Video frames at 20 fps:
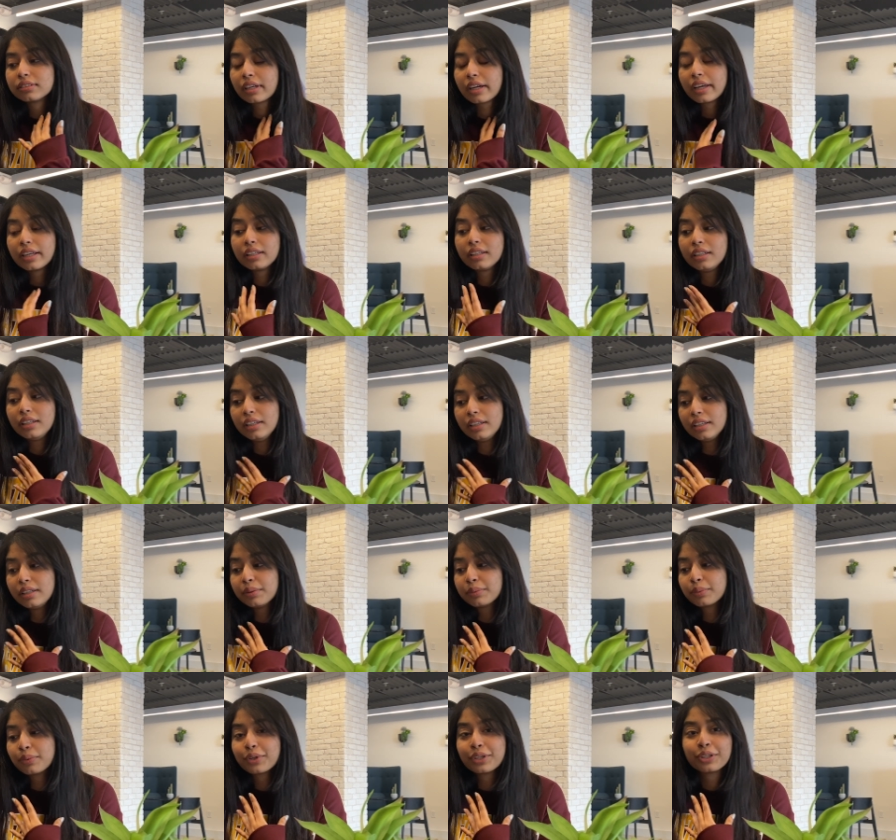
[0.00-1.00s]
I
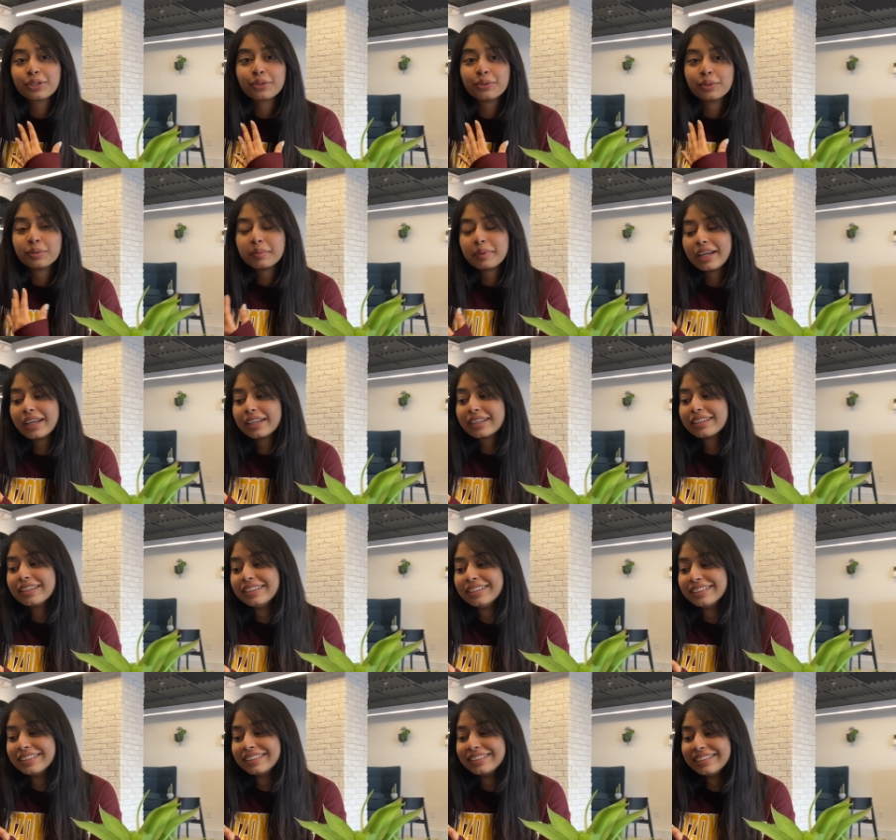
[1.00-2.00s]
really want to go back
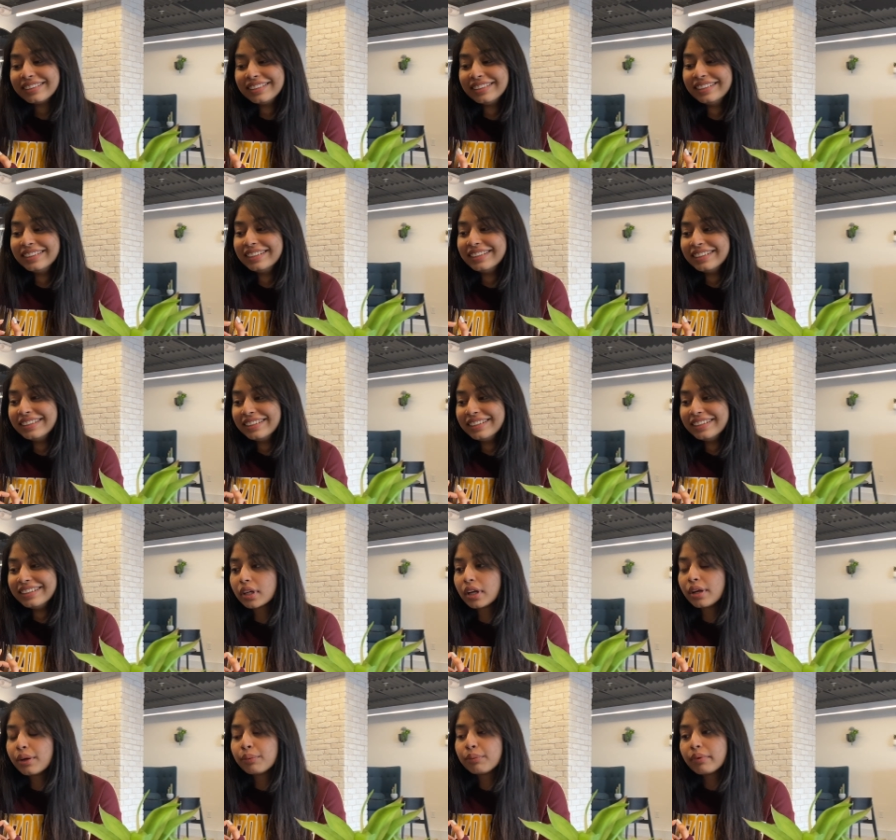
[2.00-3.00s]

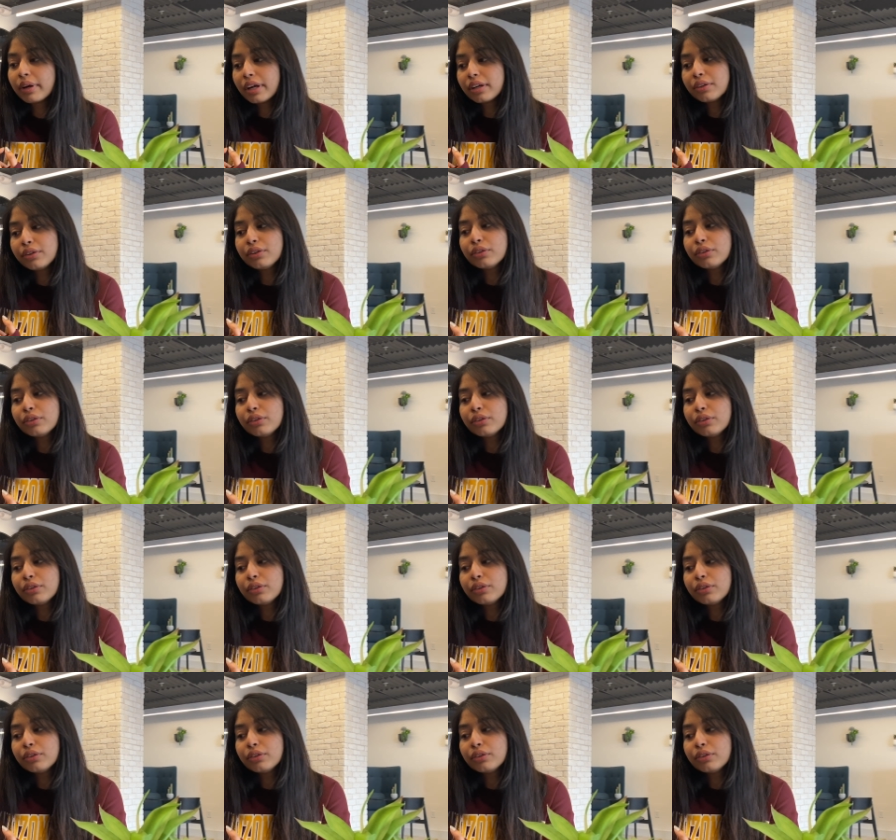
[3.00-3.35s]
where do